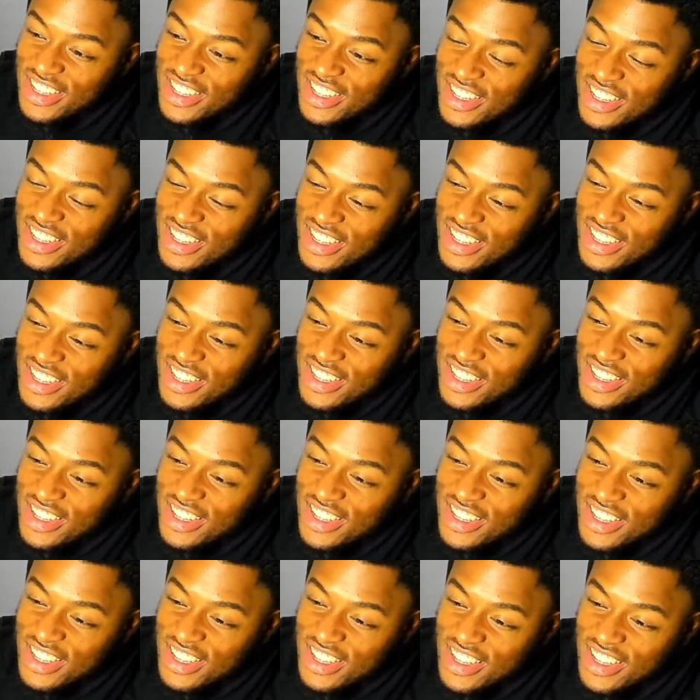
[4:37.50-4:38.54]
All right, man.
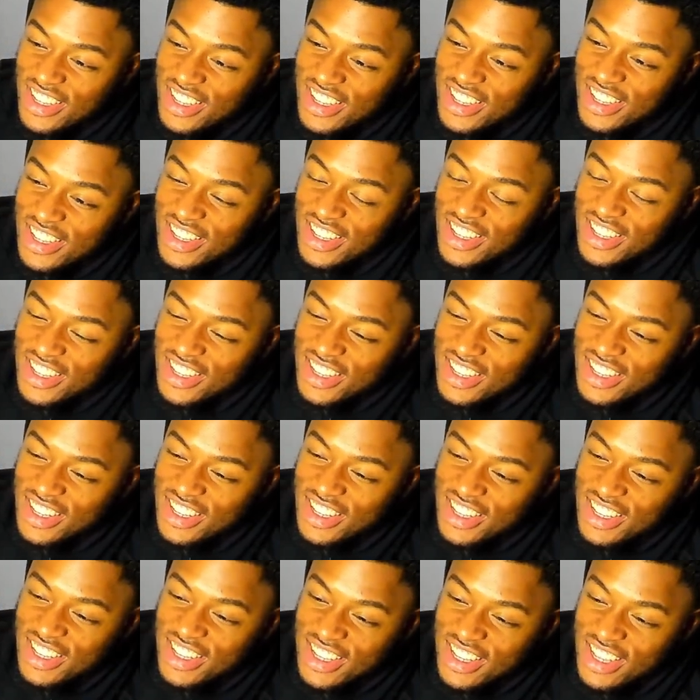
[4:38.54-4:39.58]
Come on, bro. You.
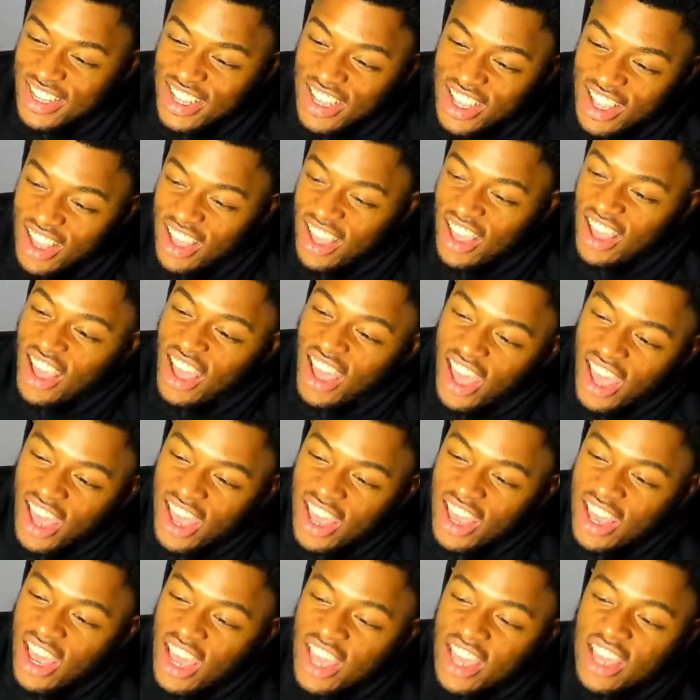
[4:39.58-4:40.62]

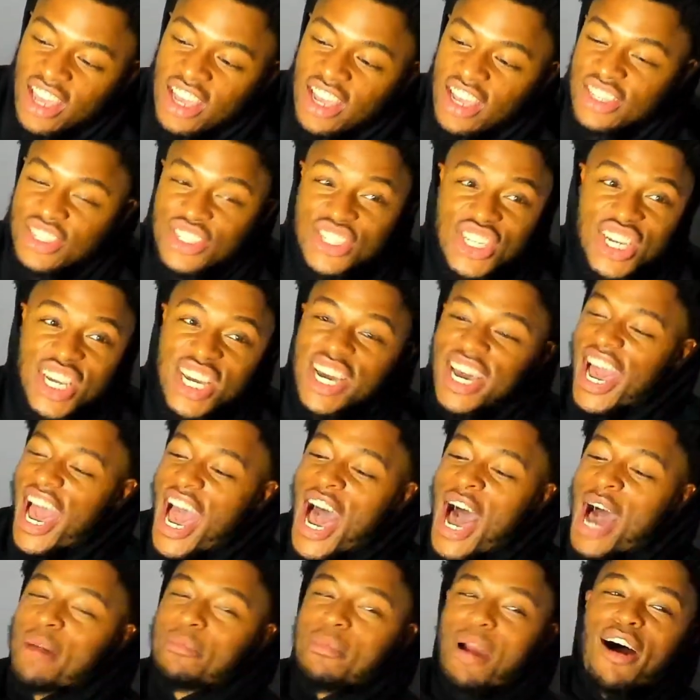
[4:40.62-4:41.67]
Hey, hey, chill
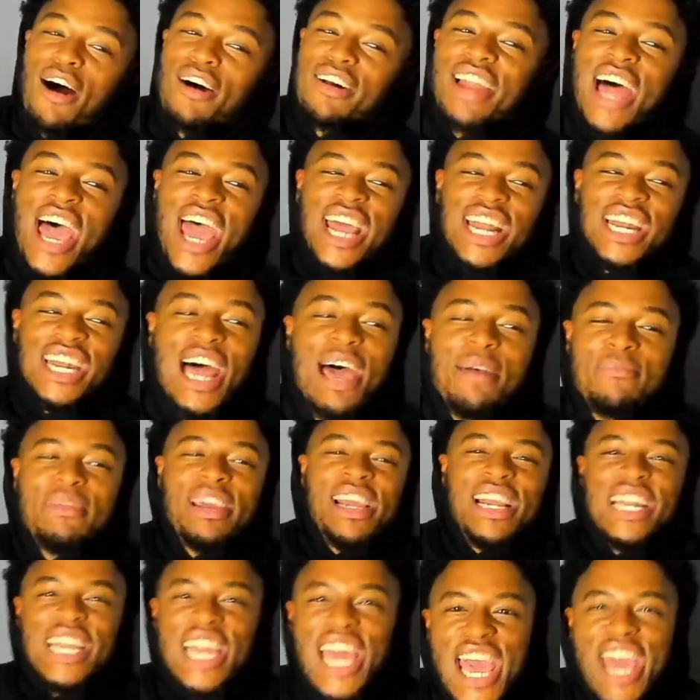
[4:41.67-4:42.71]
out, bro. Hey, let me
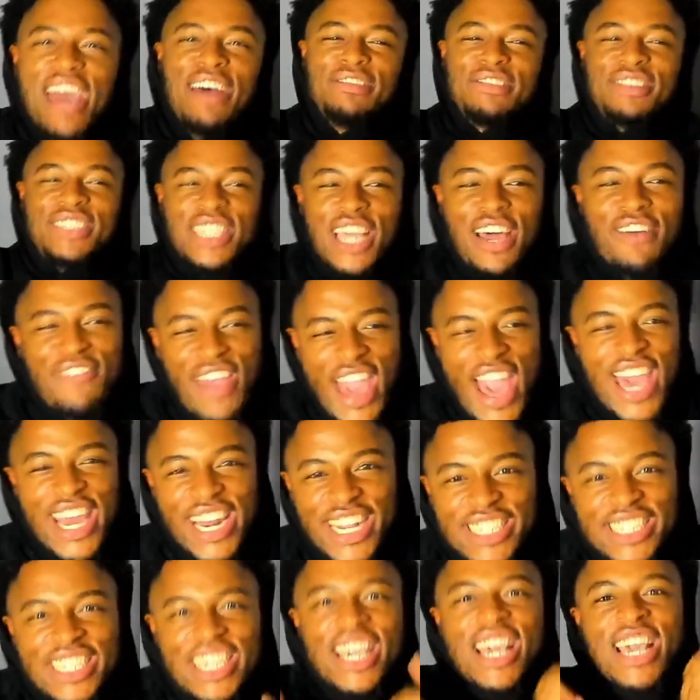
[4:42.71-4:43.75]
live,
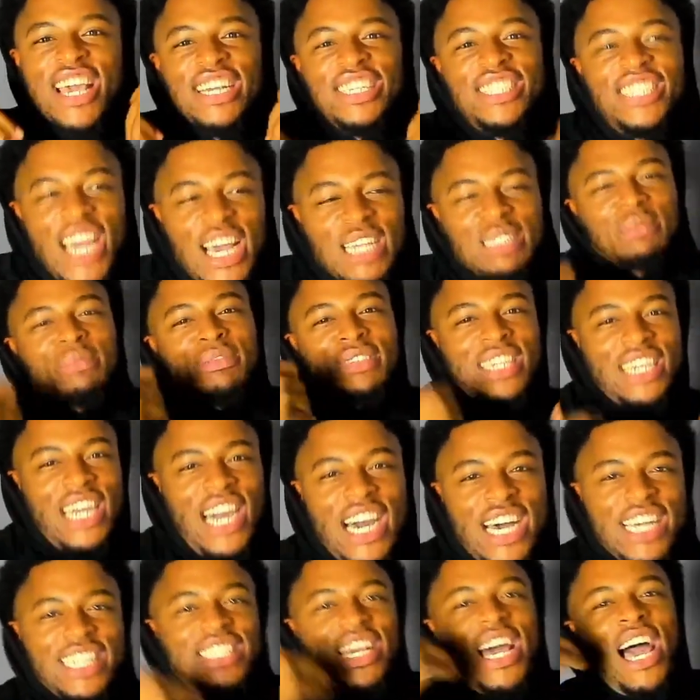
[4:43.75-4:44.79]
Cilvanis. Just
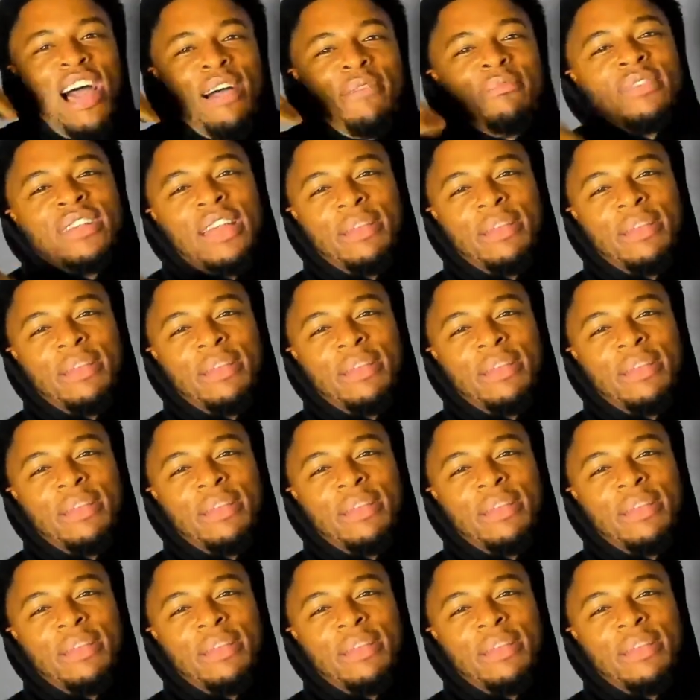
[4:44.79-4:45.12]
because I'm